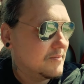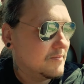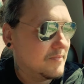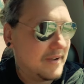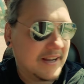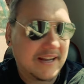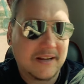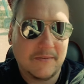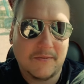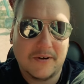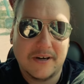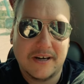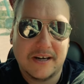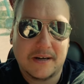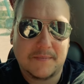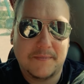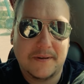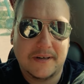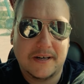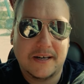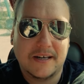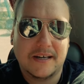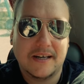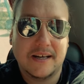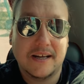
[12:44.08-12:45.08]
make it work.
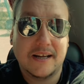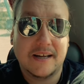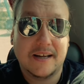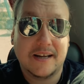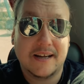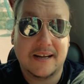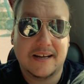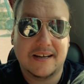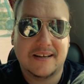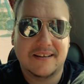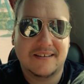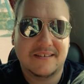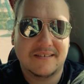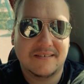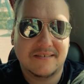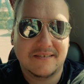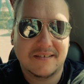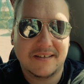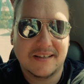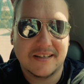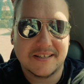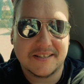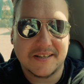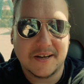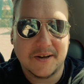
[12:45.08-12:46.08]
But yeah,
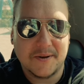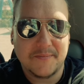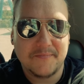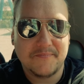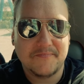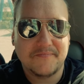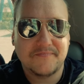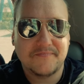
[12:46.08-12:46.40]
let's go.